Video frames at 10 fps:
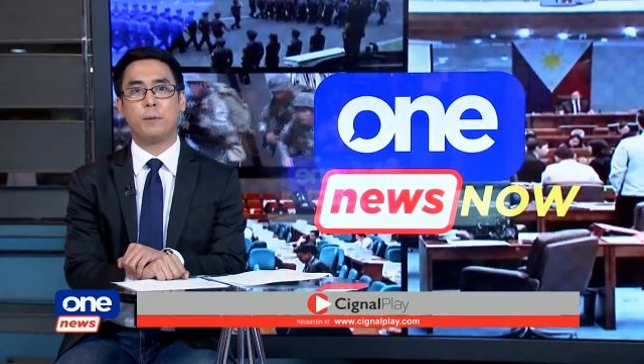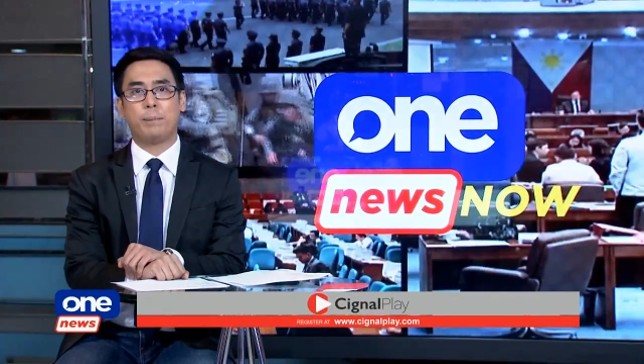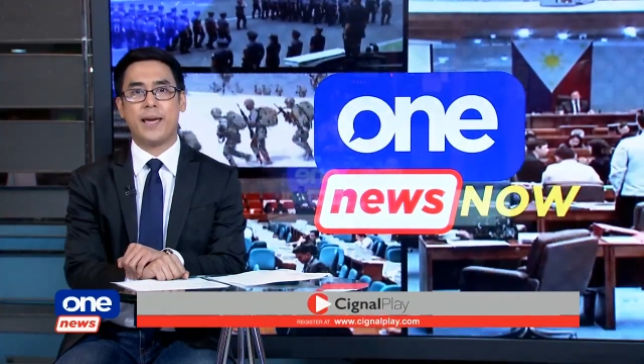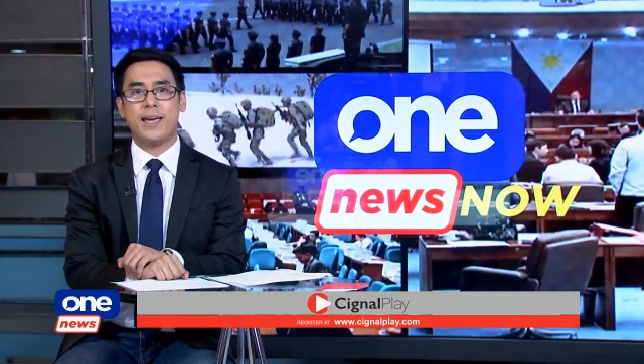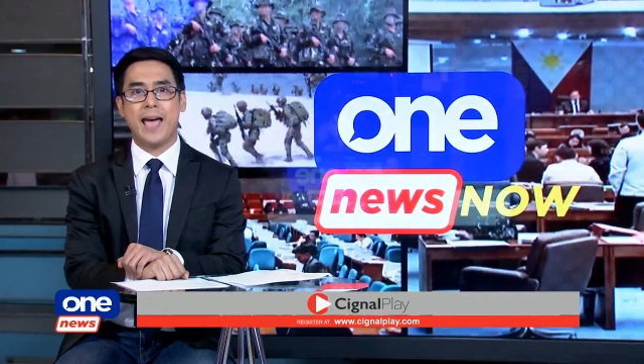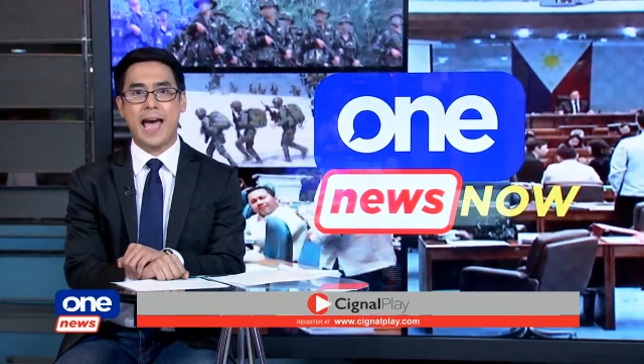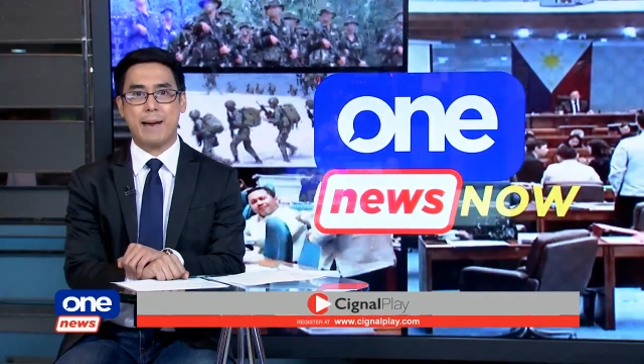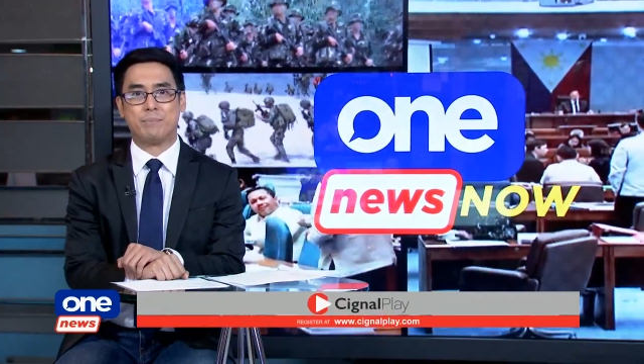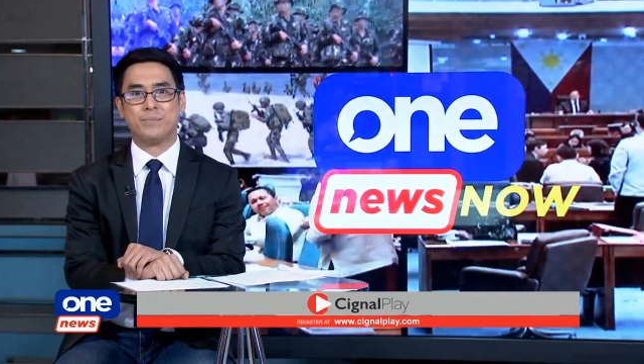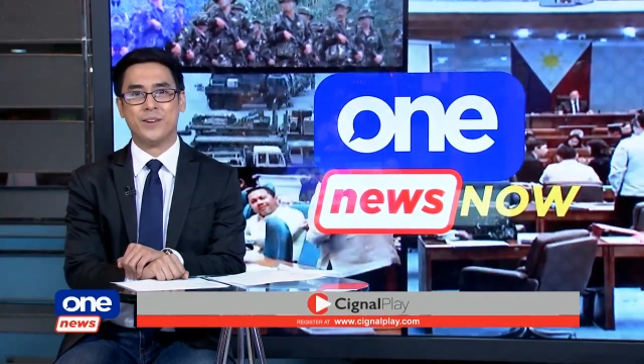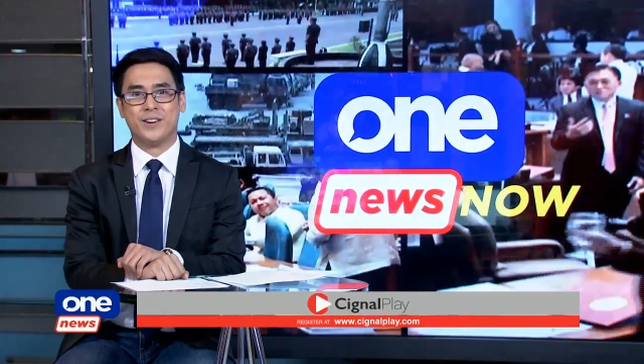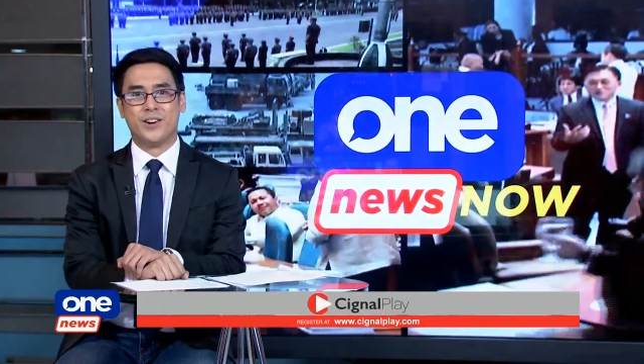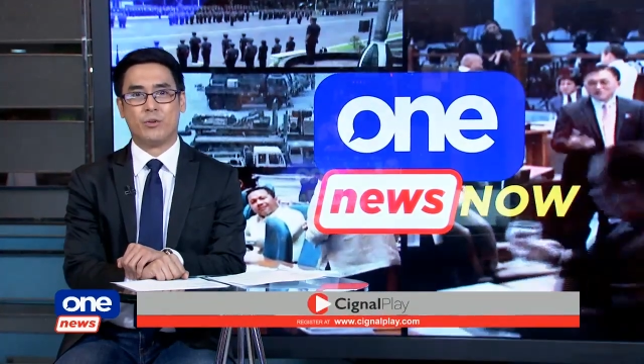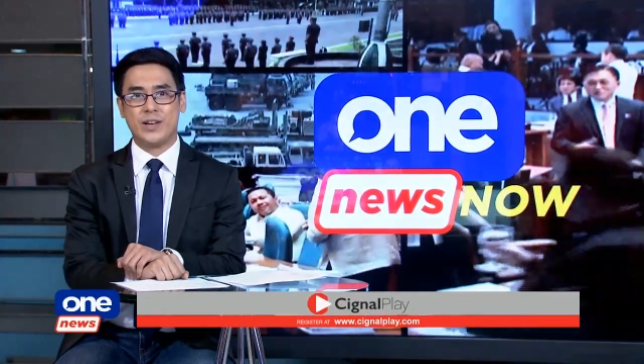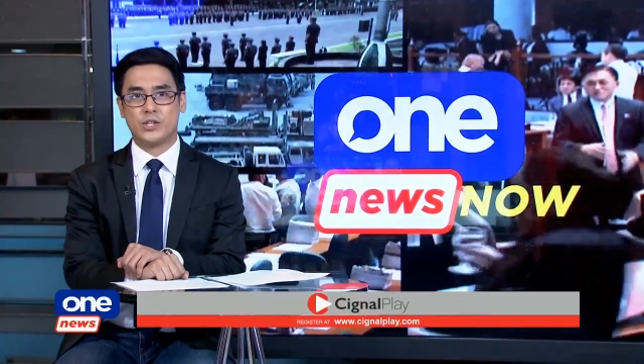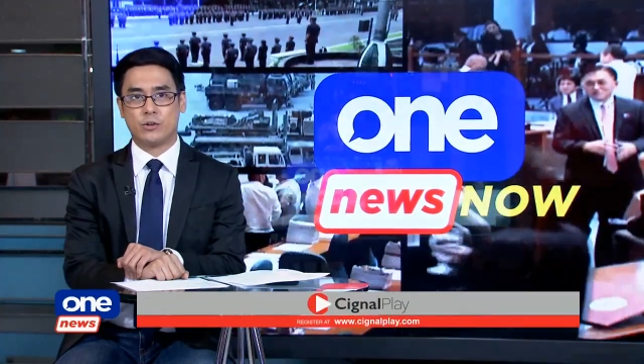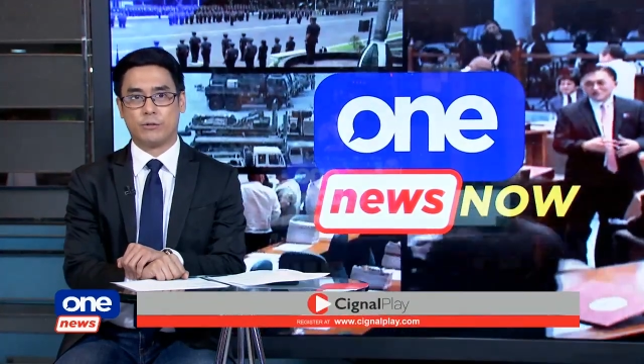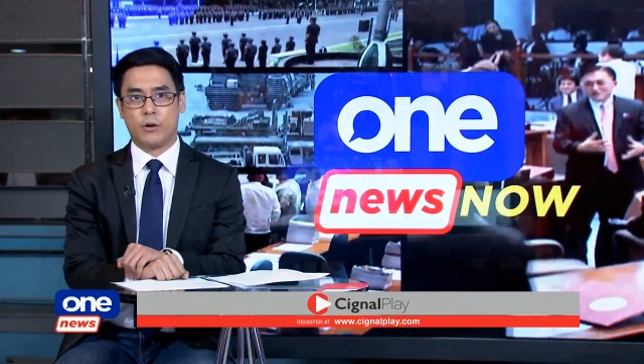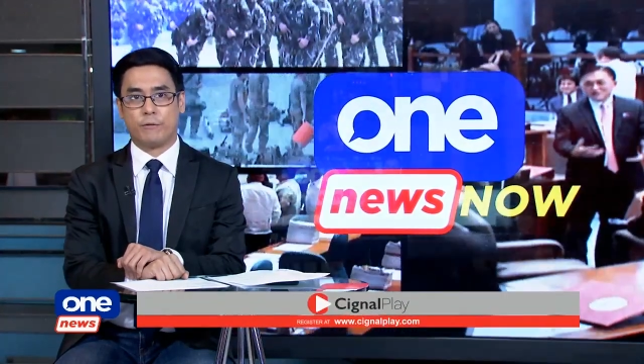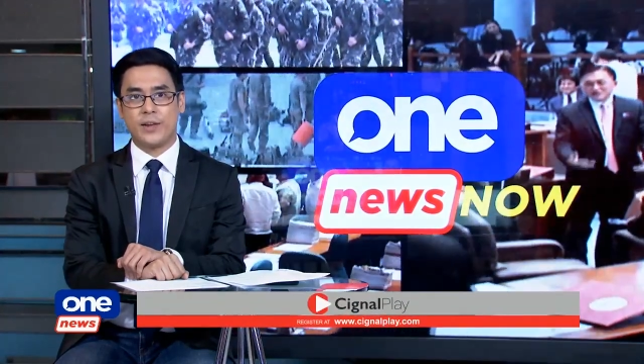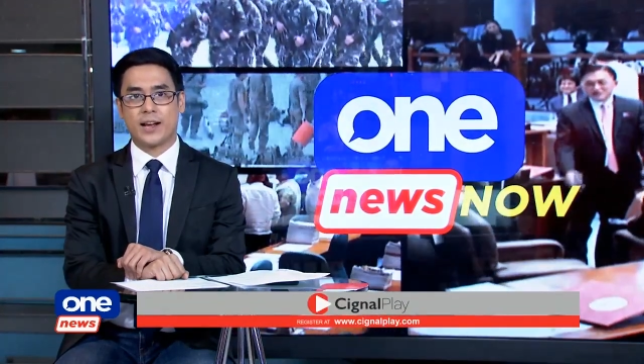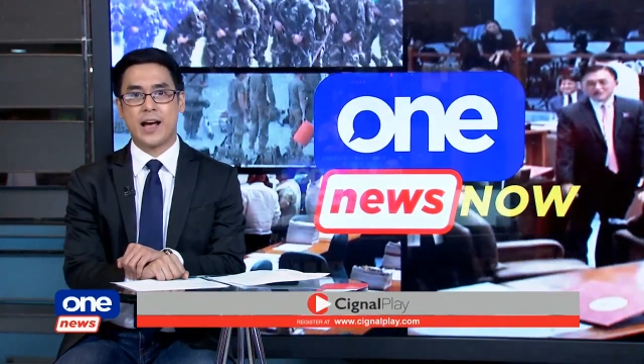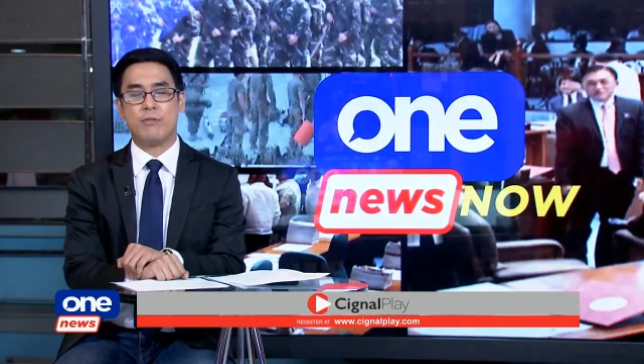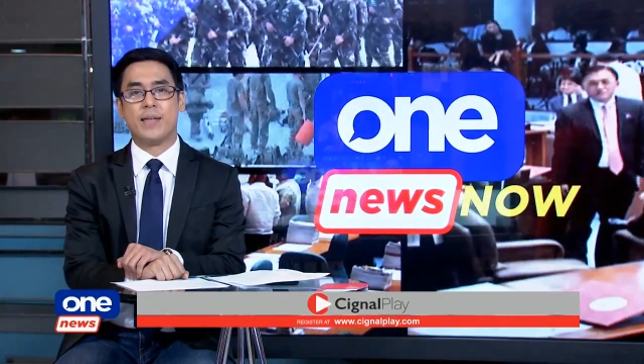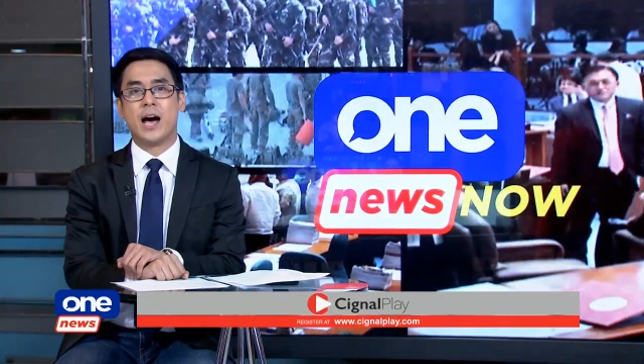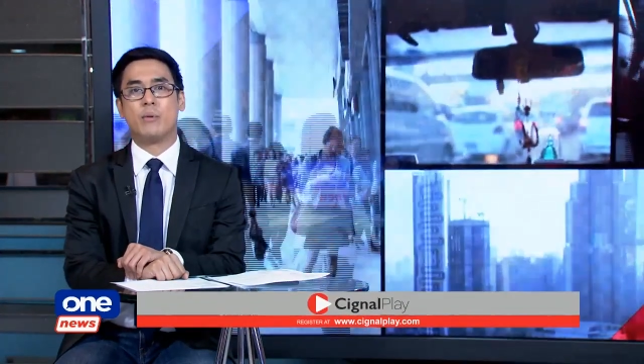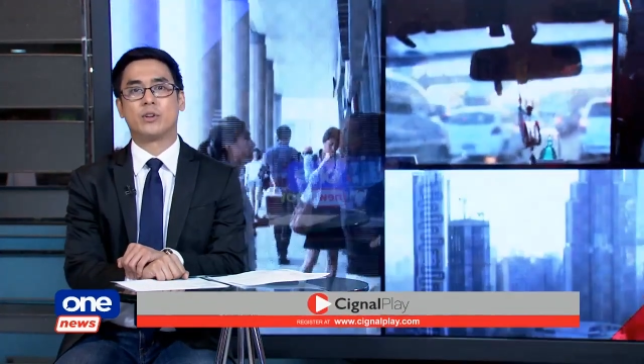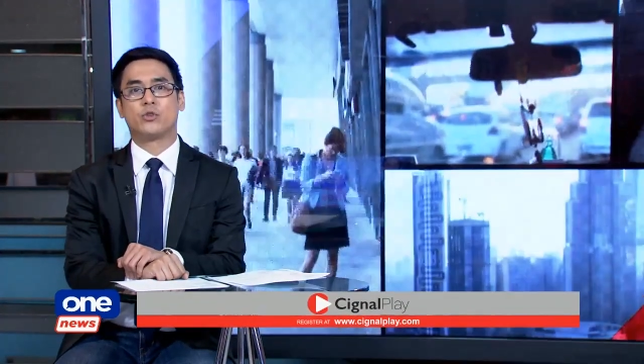Play app. Register for a free account now at